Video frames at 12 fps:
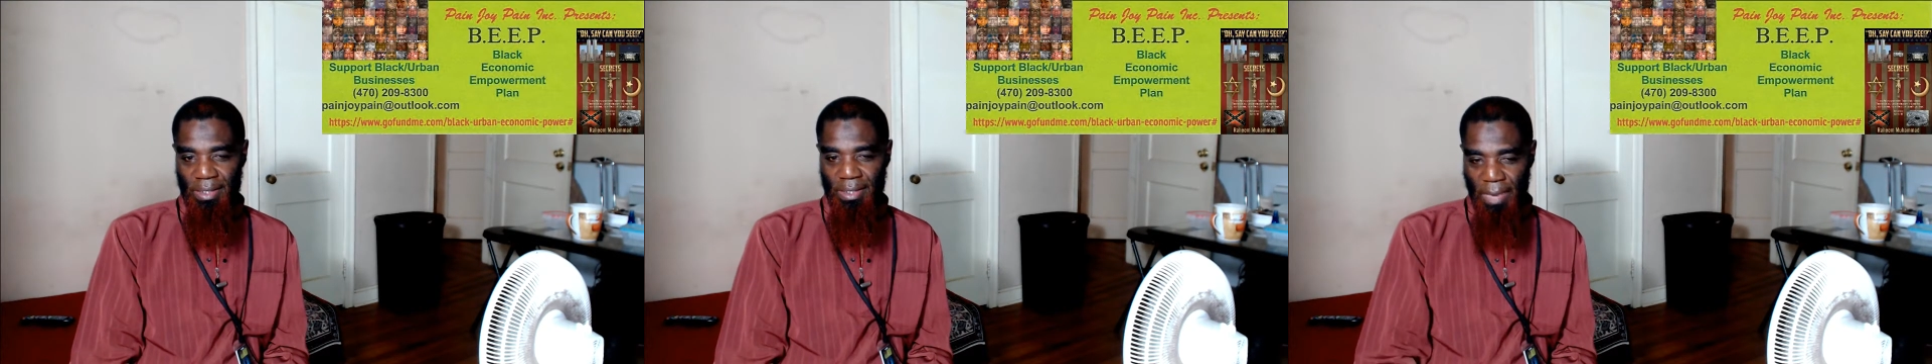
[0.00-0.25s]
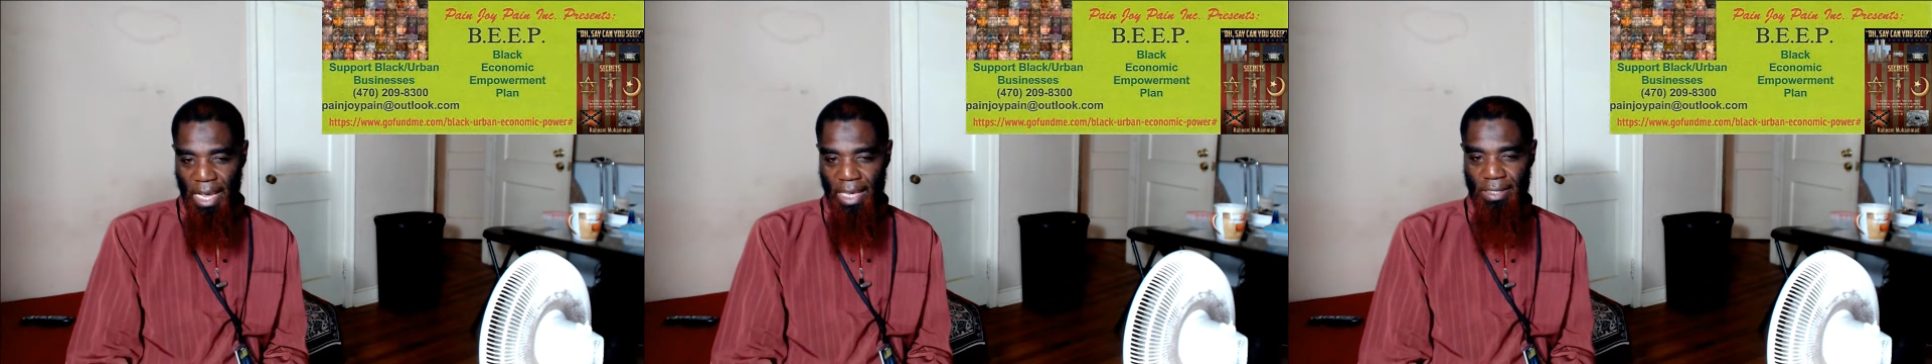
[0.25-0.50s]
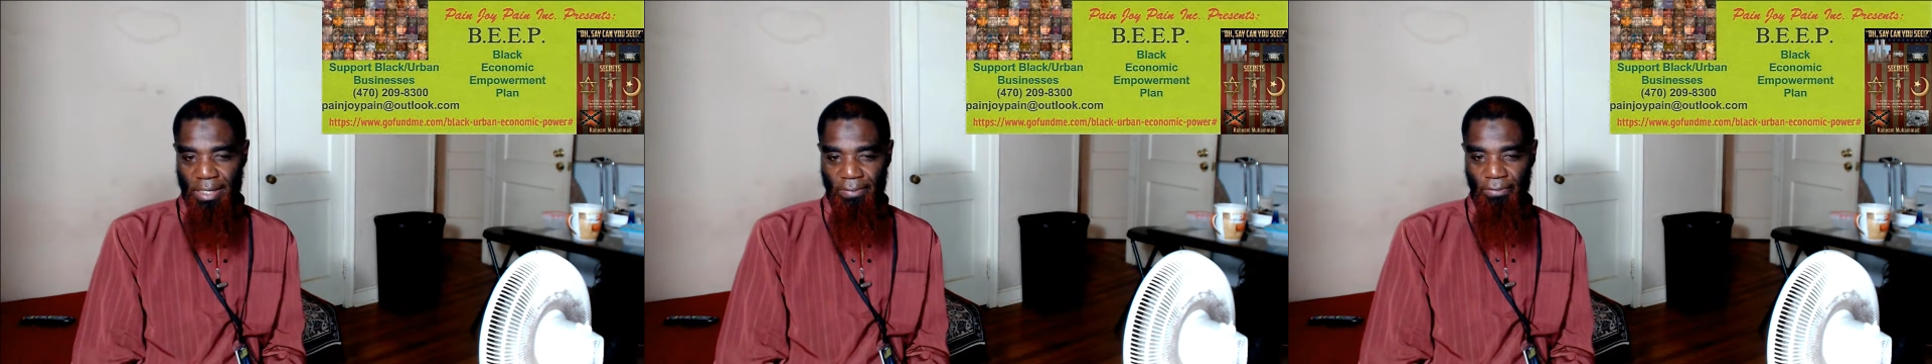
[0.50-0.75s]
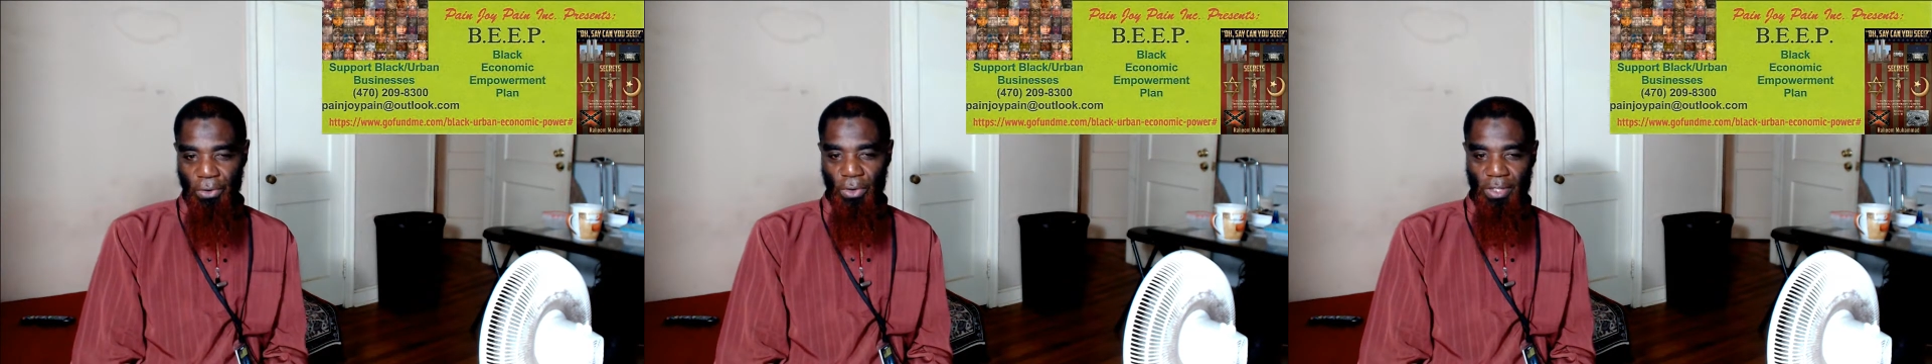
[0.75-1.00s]
Master the
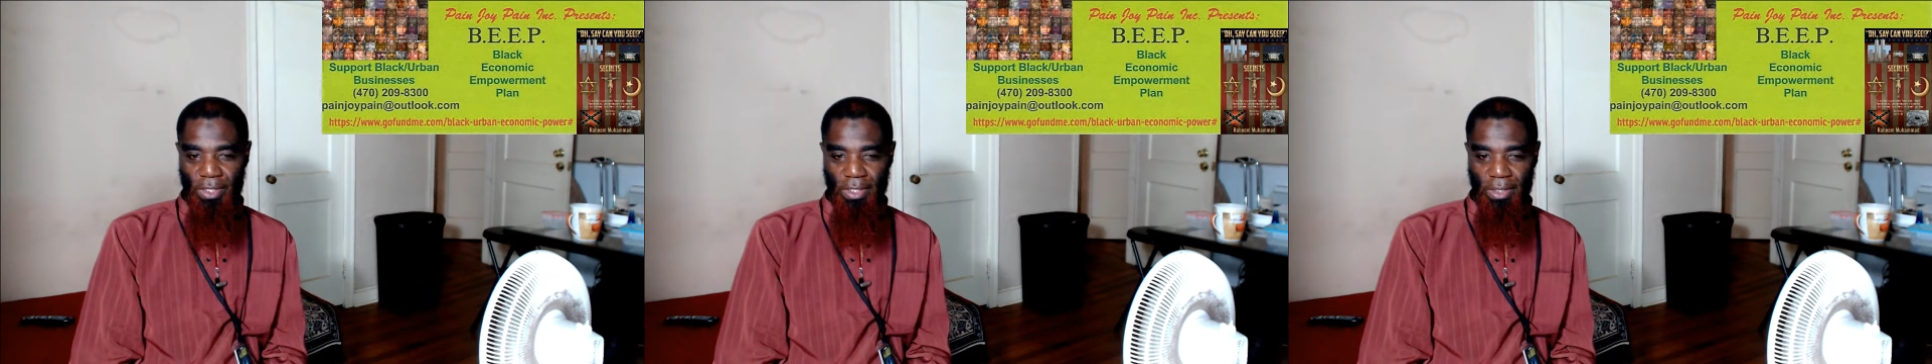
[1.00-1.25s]
first.